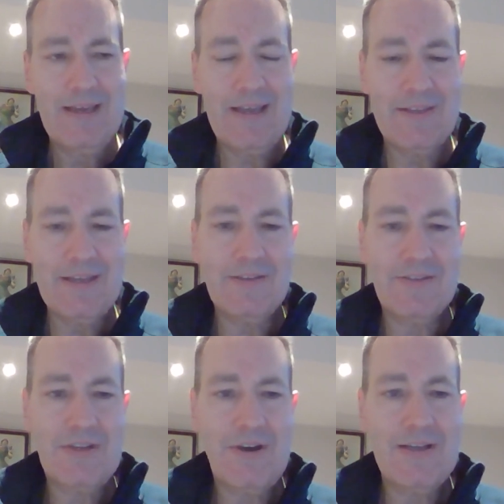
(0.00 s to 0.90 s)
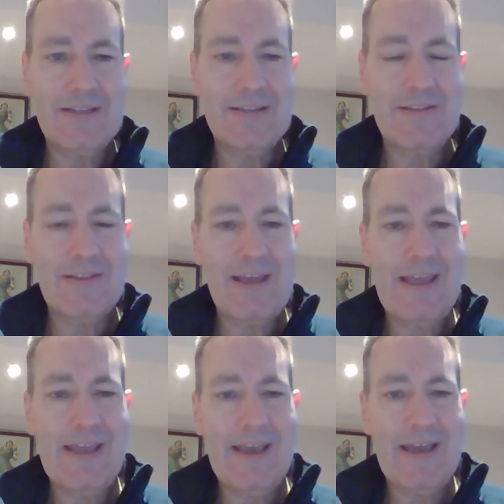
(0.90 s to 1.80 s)
And they decided that
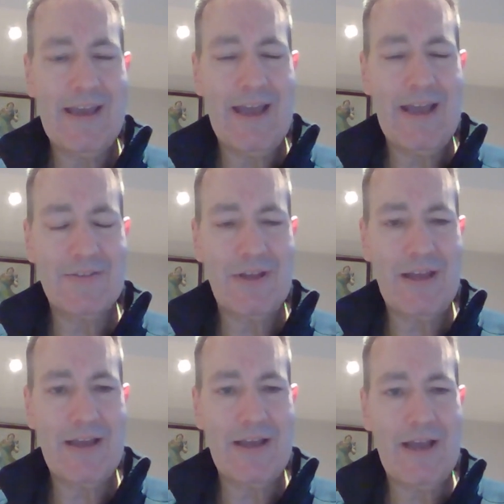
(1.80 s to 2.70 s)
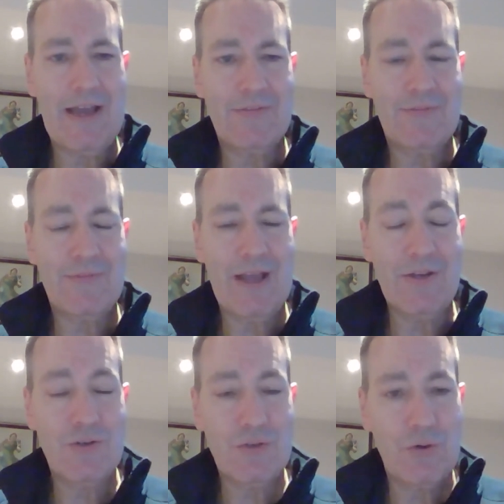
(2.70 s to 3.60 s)
they, as
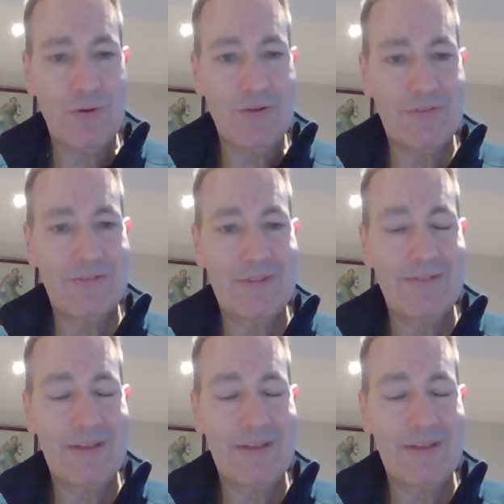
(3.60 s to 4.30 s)
insurers,